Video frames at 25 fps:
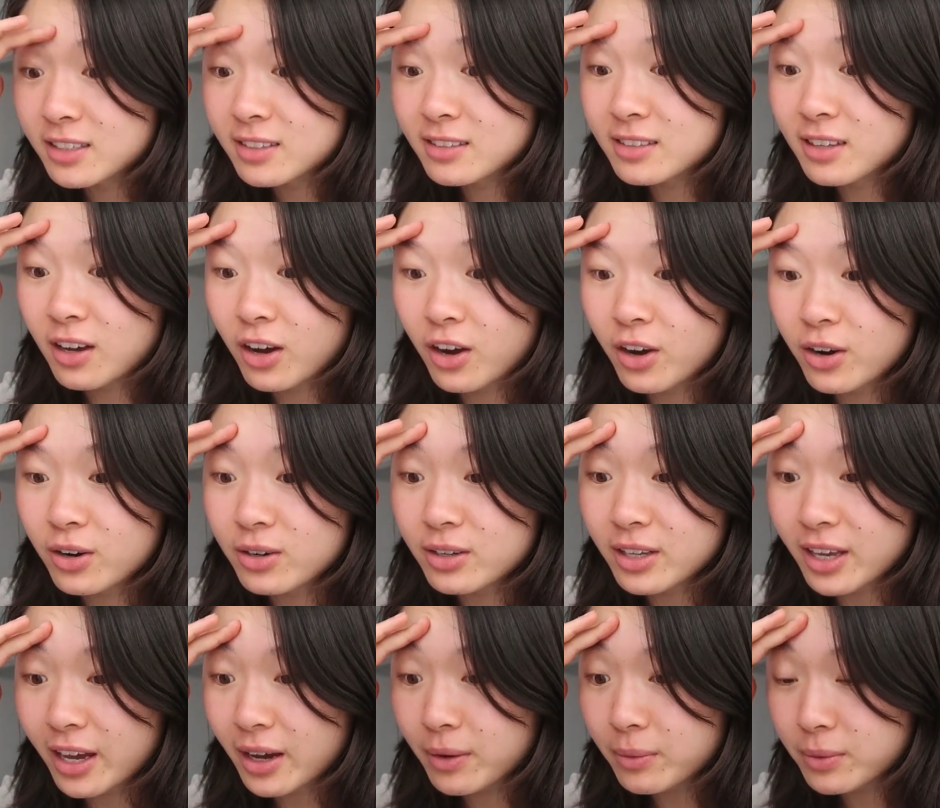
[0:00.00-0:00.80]
So
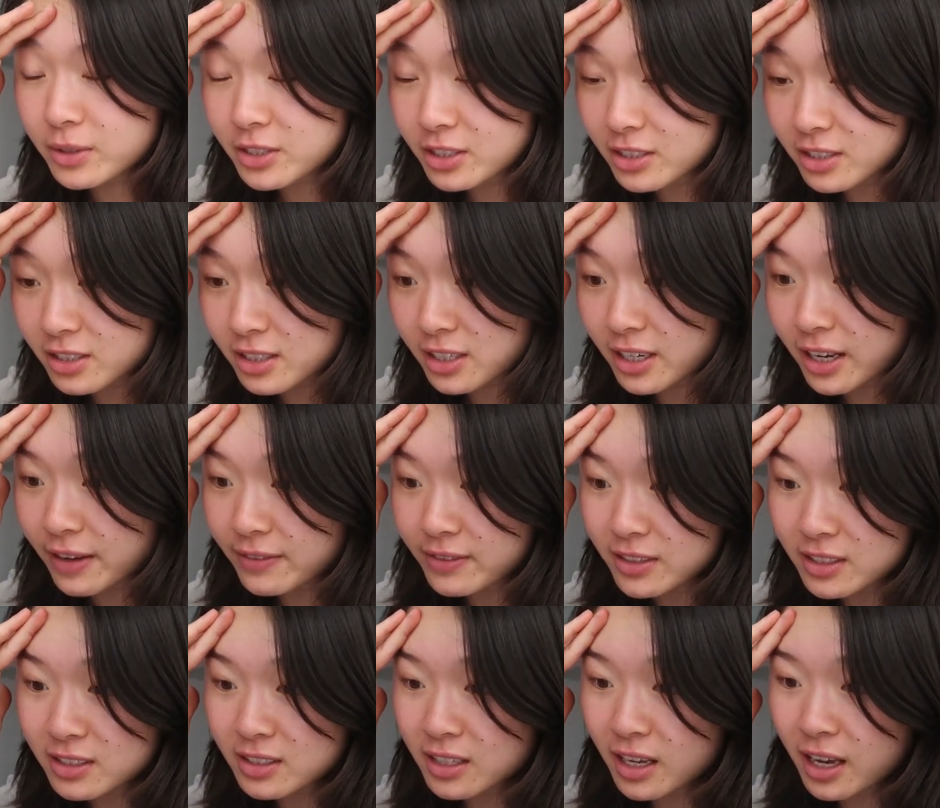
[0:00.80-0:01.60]
yeah, we're just gonna have
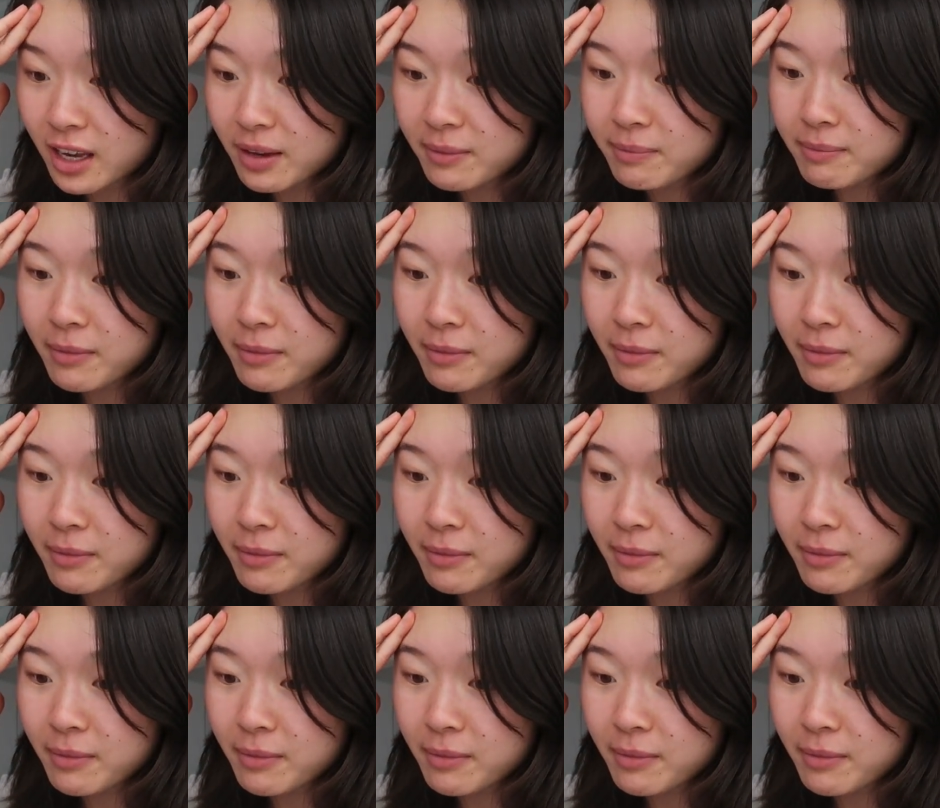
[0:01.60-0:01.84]
to see.